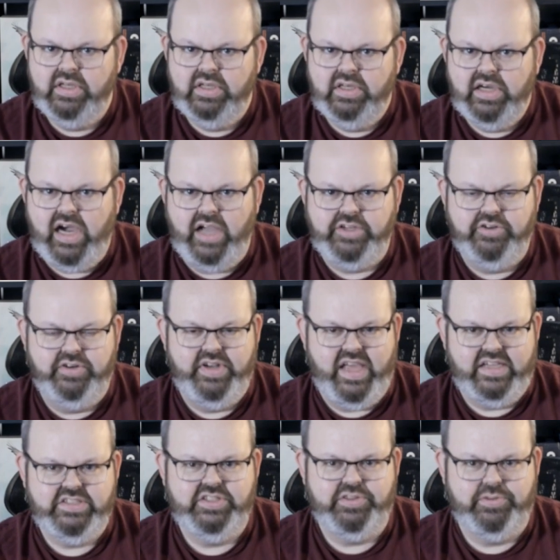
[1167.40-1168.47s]
on your
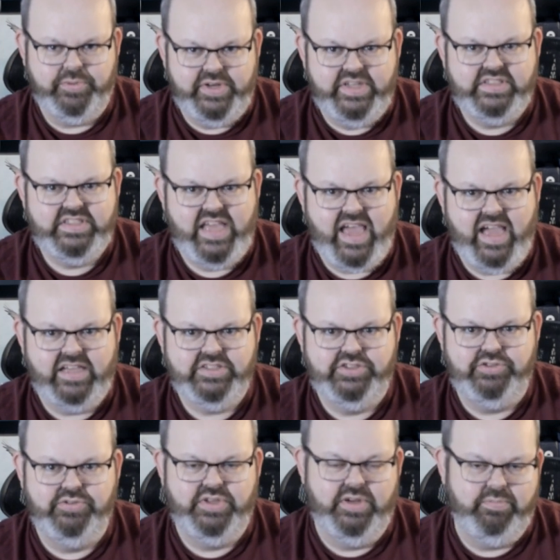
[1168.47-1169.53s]
next 3 attacks,
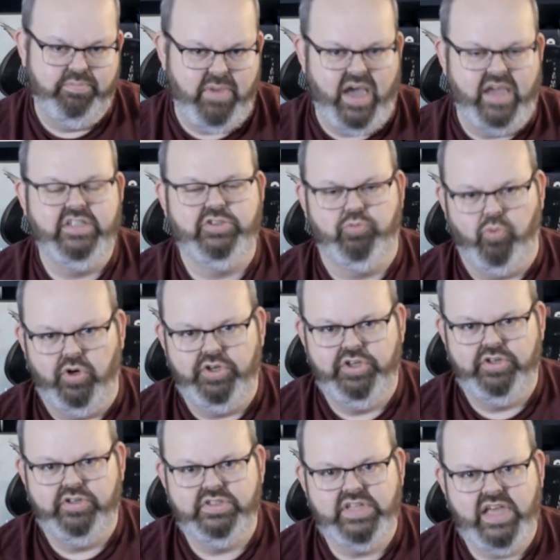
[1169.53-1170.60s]
you get -1 to
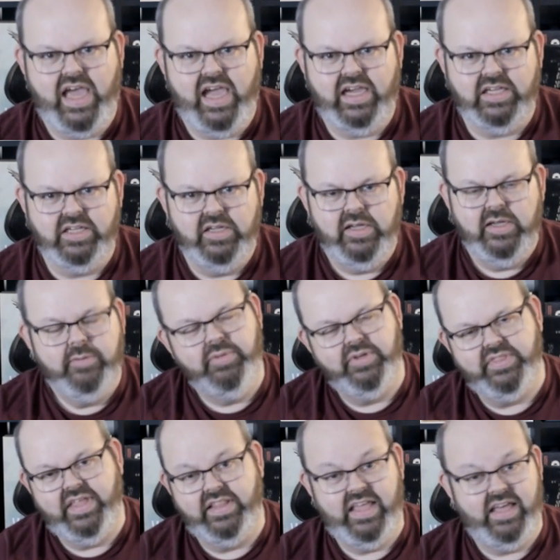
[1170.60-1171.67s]
your attack, but
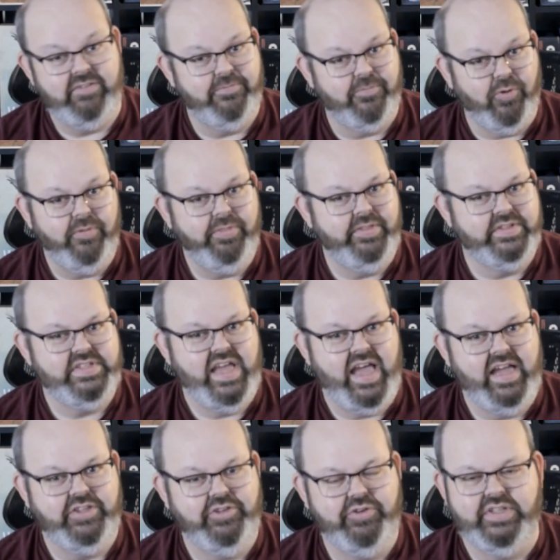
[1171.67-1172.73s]
then that 4th
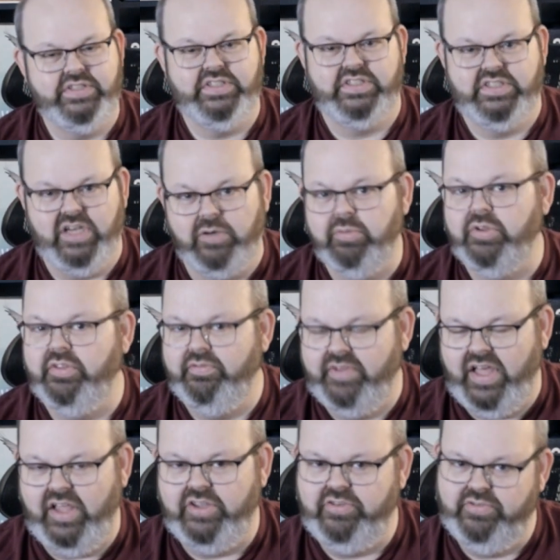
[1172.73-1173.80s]
attack, you get to double the
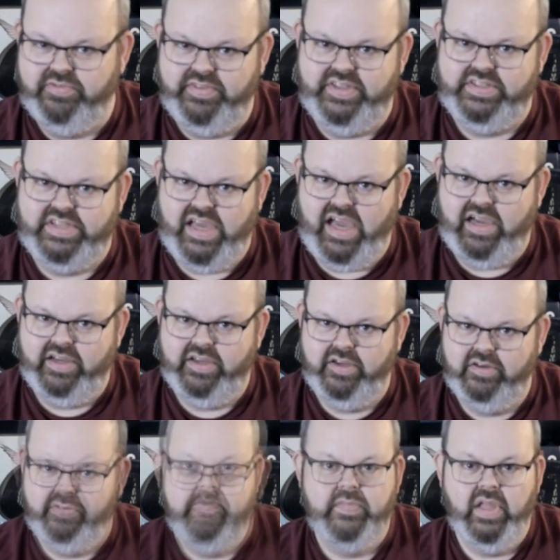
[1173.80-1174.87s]
value of the attack.
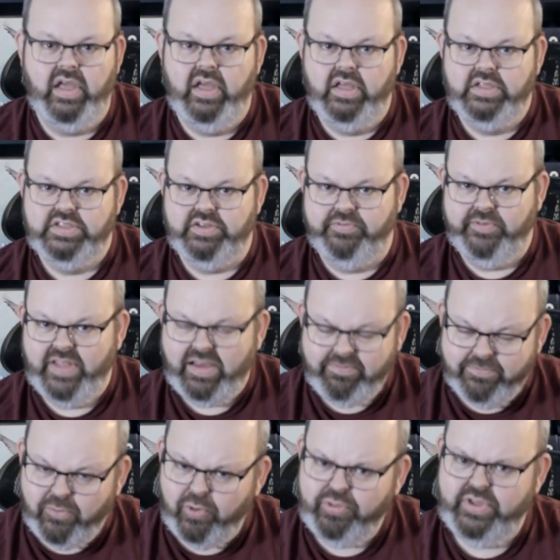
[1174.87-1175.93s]
So for
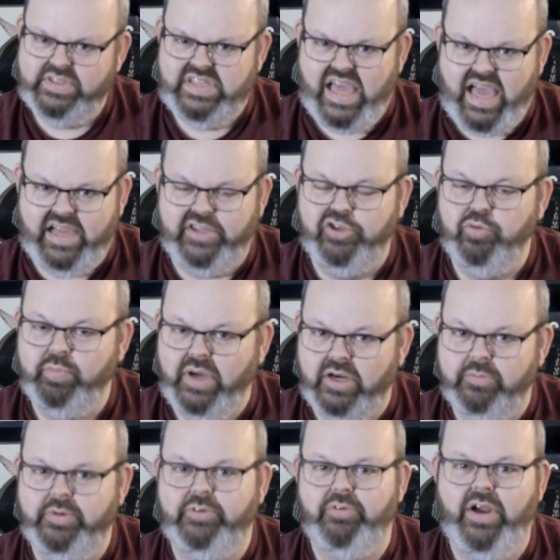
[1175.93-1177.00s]
that 4th attack, you better
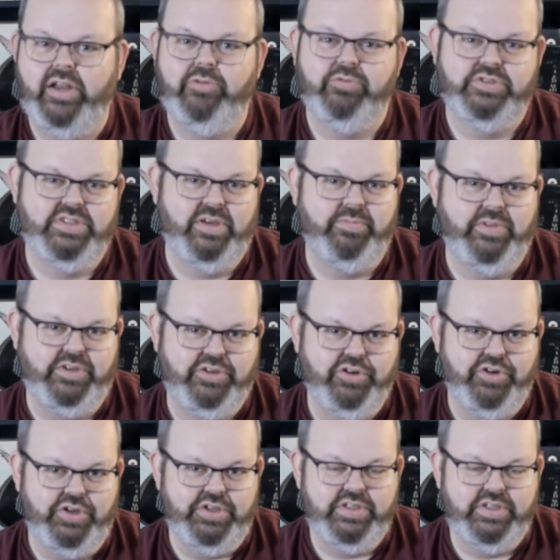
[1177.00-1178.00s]
be ready with something good.